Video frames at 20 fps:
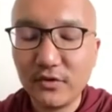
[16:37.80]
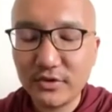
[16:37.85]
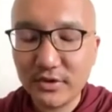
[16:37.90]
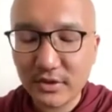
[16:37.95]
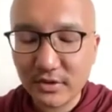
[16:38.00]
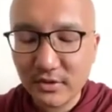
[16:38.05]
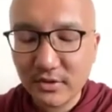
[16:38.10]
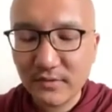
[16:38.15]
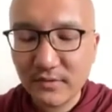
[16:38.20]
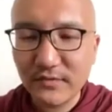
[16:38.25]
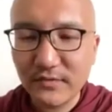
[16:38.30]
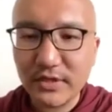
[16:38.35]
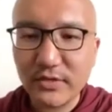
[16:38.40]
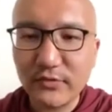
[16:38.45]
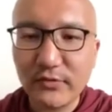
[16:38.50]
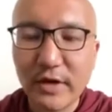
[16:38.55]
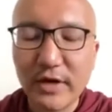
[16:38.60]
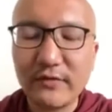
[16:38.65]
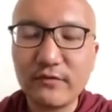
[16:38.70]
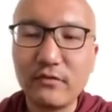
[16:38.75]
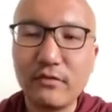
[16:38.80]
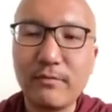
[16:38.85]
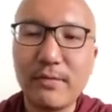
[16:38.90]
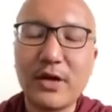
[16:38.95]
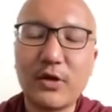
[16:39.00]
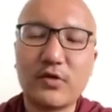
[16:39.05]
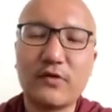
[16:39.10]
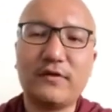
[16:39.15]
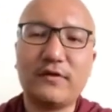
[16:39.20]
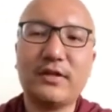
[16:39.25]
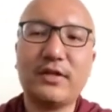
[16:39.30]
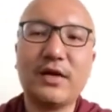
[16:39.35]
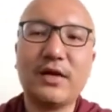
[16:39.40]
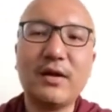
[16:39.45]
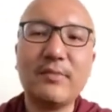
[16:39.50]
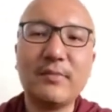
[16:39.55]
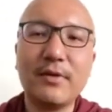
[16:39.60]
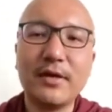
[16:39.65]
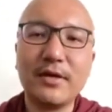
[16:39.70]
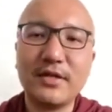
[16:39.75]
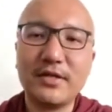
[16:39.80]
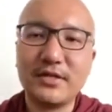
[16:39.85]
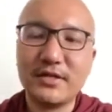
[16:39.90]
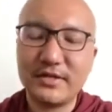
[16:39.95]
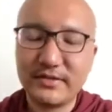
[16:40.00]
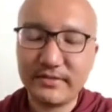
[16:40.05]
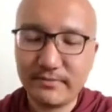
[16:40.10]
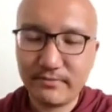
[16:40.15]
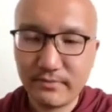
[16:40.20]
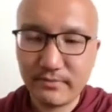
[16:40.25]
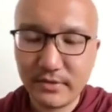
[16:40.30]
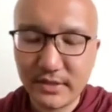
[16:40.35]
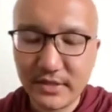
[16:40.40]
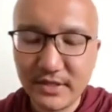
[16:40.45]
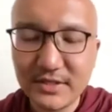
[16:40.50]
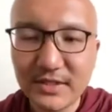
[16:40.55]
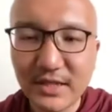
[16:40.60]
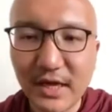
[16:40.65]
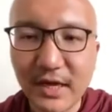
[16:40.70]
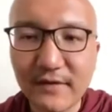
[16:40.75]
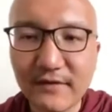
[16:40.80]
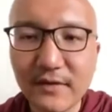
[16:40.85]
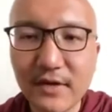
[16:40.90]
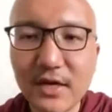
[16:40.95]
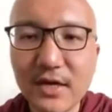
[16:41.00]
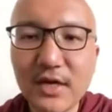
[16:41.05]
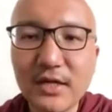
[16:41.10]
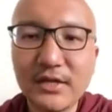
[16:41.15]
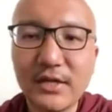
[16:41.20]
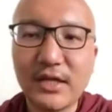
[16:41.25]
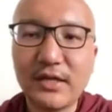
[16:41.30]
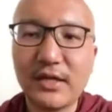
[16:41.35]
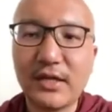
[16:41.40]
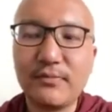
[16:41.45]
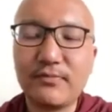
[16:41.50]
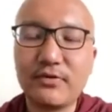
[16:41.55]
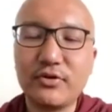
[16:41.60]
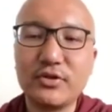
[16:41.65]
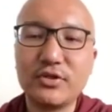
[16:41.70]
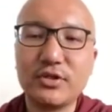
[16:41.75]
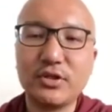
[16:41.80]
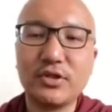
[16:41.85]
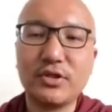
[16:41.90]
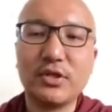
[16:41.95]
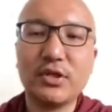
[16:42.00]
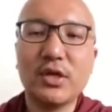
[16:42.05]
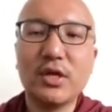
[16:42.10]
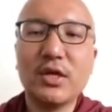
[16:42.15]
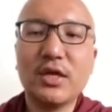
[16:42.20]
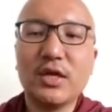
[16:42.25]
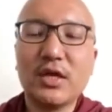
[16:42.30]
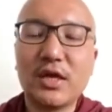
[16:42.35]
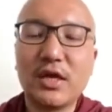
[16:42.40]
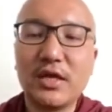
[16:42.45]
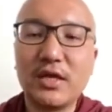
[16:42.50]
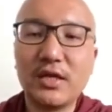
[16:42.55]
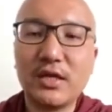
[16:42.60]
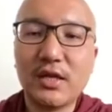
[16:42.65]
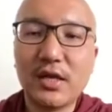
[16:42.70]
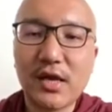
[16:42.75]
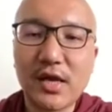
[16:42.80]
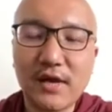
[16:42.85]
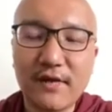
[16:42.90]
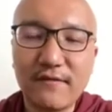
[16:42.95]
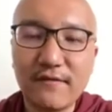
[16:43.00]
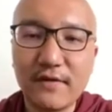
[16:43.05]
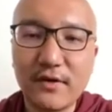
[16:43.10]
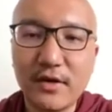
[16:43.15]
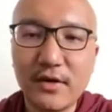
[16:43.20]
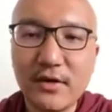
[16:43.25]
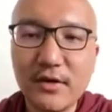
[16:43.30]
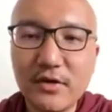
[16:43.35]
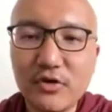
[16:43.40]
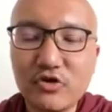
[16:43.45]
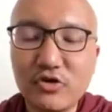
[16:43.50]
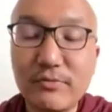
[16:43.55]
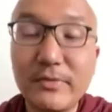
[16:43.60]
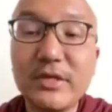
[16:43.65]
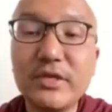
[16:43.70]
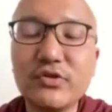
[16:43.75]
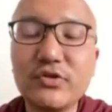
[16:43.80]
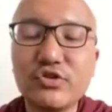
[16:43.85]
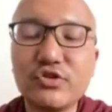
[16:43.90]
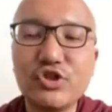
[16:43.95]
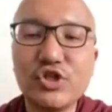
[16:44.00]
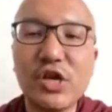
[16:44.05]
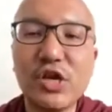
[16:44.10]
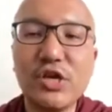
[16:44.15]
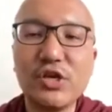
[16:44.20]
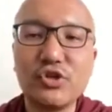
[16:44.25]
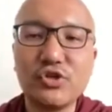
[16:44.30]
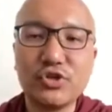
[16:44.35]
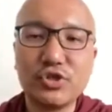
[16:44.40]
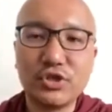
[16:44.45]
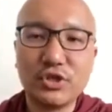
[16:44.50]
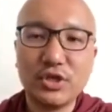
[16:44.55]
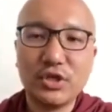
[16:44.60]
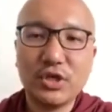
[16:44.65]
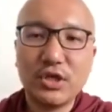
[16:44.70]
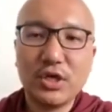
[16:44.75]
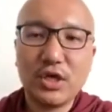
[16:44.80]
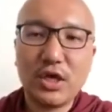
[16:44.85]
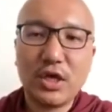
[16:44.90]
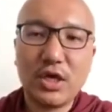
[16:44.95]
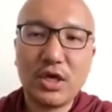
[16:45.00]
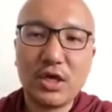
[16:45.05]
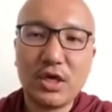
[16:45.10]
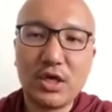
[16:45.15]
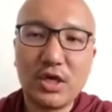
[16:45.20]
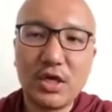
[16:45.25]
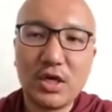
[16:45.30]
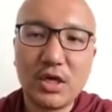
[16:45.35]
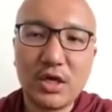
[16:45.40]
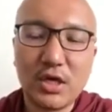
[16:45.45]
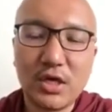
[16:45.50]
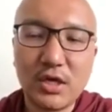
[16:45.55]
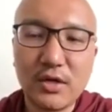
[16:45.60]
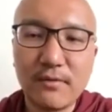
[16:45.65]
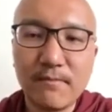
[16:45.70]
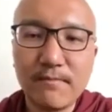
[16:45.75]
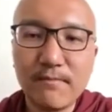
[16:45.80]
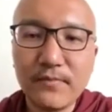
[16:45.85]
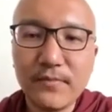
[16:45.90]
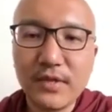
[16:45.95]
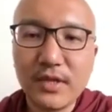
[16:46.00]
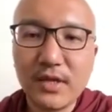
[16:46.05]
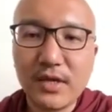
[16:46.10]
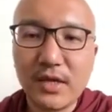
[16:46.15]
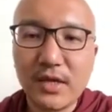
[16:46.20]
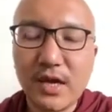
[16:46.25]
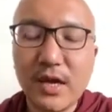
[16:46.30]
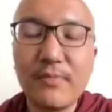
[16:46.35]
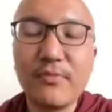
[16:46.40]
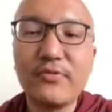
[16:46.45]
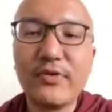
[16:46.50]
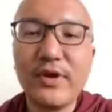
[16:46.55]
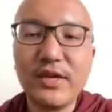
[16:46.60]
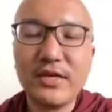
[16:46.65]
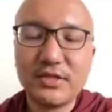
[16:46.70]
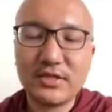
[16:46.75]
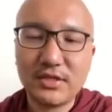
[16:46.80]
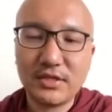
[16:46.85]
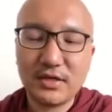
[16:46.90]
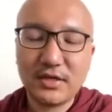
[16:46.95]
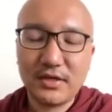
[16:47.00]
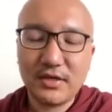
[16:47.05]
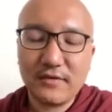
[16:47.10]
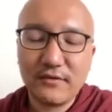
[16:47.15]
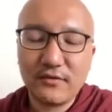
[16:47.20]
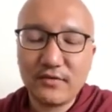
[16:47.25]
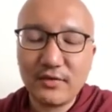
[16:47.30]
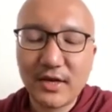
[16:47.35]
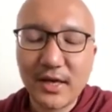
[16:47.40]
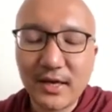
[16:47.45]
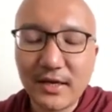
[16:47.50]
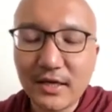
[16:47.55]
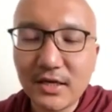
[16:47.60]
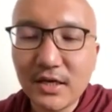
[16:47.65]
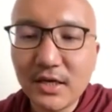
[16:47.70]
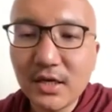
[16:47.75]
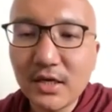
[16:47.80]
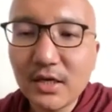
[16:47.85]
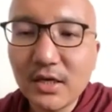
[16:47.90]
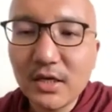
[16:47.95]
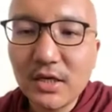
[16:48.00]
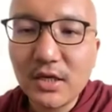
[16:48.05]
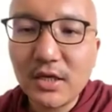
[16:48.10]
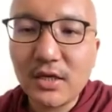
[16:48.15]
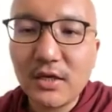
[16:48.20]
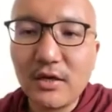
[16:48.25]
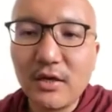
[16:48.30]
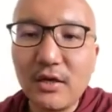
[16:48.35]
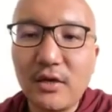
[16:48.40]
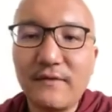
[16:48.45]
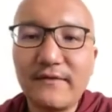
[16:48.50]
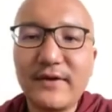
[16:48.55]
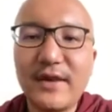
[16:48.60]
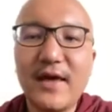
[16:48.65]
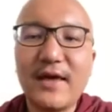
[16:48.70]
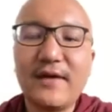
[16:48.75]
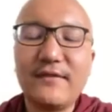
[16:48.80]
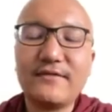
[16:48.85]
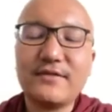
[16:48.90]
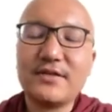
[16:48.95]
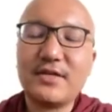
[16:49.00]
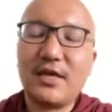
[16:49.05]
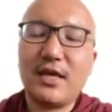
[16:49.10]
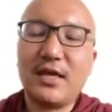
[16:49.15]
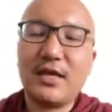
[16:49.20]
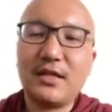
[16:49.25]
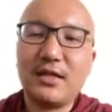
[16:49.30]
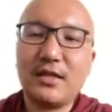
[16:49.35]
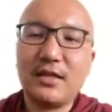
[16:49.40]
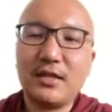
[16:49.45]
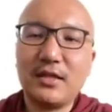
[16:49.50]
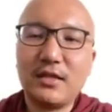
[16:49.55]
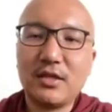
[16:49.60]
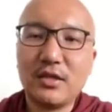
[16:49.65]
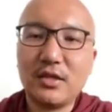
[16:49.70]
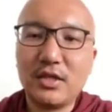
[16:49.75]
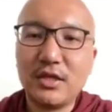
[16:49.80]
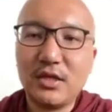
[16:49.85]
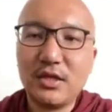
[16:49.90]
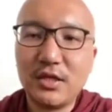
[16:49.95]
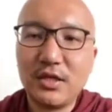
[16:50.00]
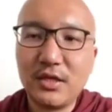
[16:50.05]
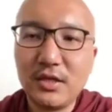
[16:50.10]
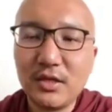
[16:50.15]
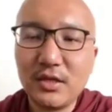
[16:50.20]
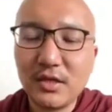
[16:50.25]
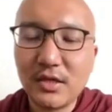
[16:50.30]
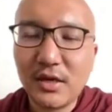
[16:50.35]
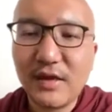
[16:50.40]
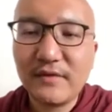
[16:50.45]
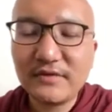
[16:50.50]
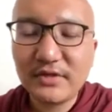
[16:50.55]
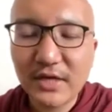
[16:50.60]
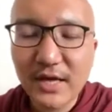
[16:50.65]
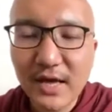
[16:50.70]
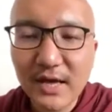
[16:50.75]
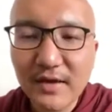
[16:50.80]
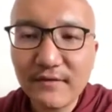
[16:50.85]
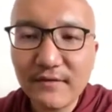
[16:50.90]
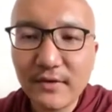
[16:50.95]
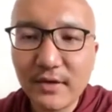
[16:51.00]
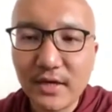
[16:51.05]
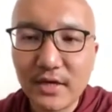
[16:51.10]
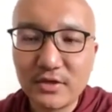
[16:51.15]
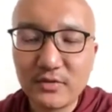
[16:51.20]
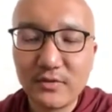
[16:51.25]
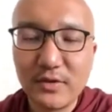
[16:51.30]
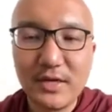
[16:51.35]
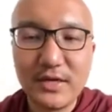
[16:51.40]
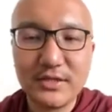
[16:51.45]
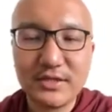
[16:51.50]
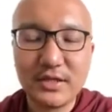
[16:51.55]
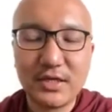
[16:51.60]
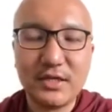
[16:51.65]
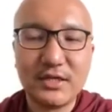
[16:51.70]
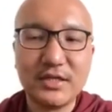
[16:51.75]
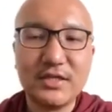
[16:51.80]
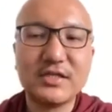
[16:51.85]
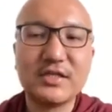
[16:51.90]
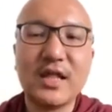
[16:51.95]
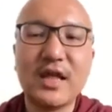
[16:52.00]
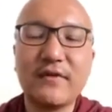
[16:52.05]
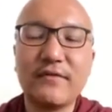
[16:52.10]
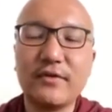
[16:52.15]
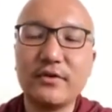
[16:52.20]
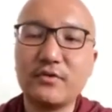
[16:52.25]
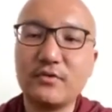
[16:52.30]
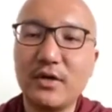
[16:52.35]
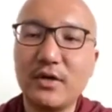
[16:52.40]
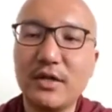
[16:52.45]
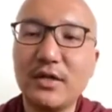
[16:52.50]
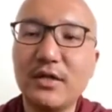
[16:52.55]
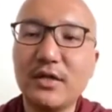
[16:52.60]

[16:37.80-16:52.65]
the rightful path of the Dharma in this this life, then that person can have a tremendous change, uh, upgrade, if you like, uh, of lives in the afterlife as well as in this life as well.